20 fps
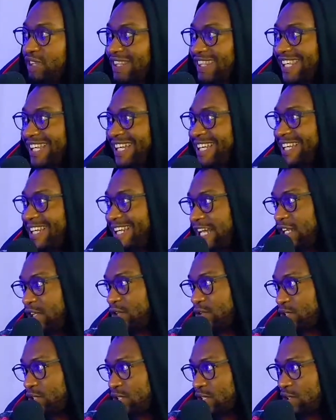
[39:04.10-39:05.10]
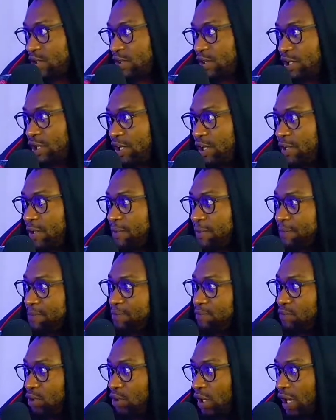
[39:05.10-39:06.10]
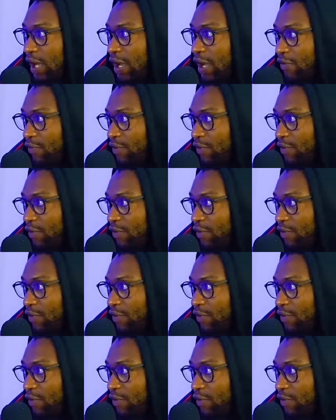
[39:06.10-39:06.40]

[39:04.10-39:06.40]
Nato's still here. You have